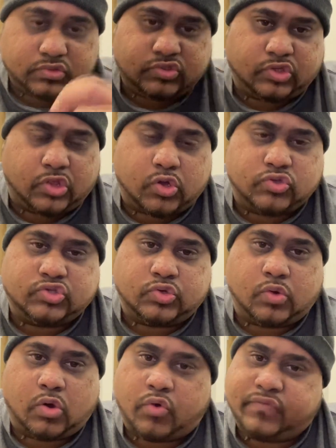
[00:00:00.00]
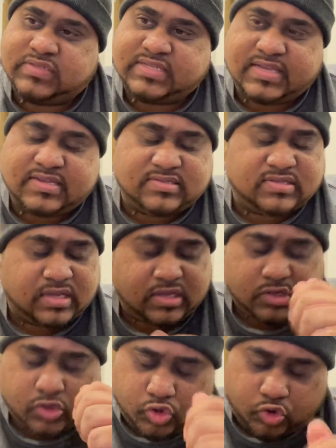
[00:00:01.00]
to those who are overseas.
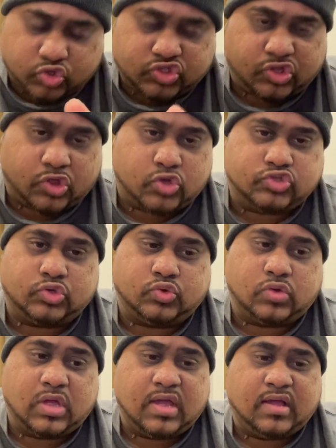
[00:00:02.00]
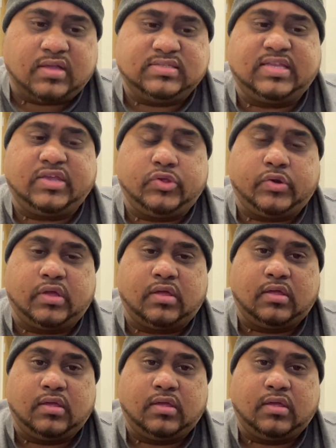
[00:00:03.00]
Kudos to those who continue to,